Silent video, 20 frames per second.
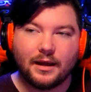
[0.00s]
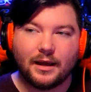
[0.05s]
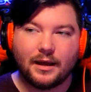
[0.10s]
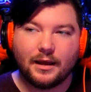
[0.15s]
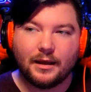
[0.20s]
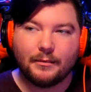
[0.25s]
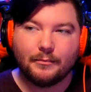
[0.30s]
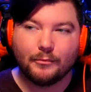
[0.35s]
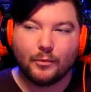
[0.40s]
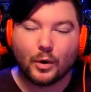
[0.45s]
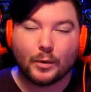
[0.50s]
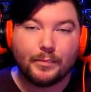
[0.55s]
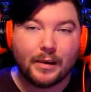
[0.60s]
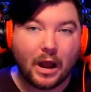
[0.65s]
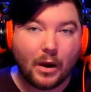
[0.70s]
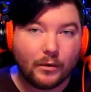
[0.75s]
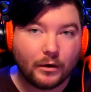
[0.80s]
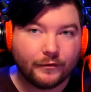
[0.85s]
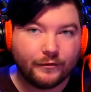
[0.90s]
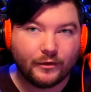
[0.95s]
more
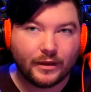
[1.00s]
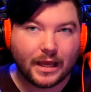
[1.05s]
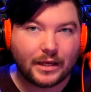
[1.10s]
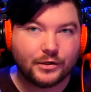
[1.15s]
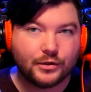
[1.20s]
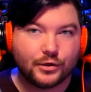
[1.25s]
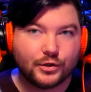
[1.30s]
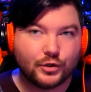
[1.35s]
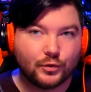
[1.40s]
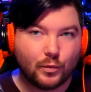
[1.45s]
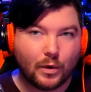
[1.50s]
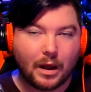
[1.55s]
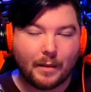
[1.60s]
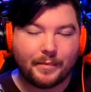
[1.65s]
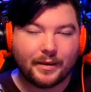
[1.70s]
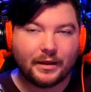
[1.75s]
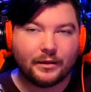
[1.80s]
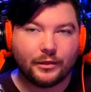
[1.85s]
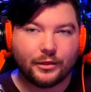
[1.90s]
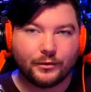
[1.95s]
powerful as you're
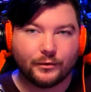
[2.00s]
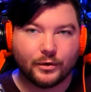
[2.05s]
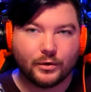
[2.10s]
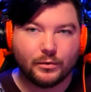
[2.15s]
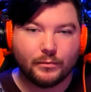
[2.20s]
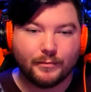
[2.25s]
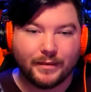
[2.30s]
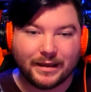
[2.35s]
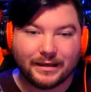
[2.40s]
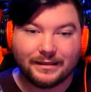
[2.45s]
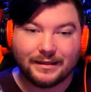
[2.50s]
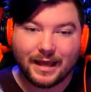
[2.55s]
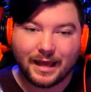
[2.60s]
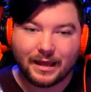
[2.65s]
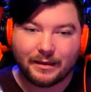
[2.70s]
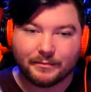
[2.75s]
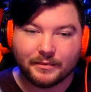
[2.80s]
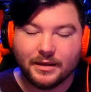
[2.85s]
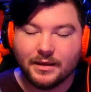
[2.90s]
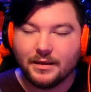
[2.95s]
swapping through
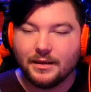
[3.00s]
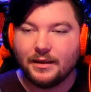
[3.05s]
mid-game.